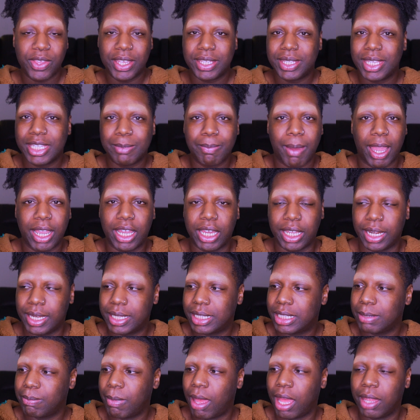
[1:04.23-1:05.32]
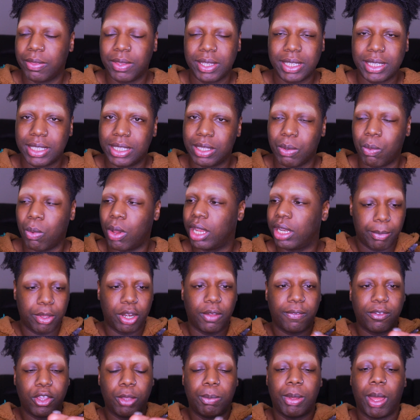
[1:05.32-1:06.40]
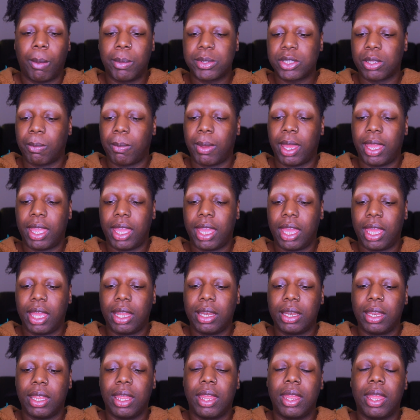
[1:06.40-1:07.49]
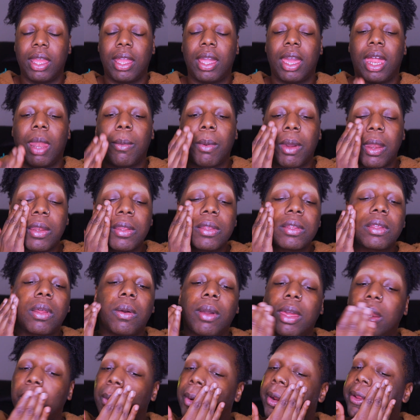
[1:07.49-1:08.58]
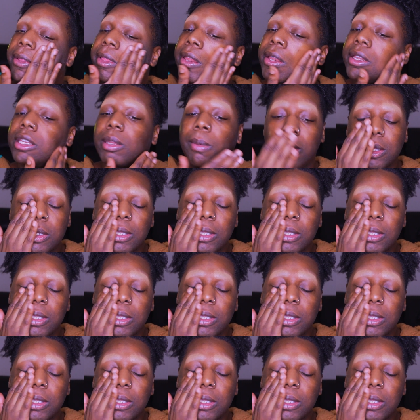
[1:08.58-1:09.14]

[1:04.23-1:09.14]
this is my goodie. This is my this is the one. Put a few pumps on my hand. I'm gonna just go ahead and work that into my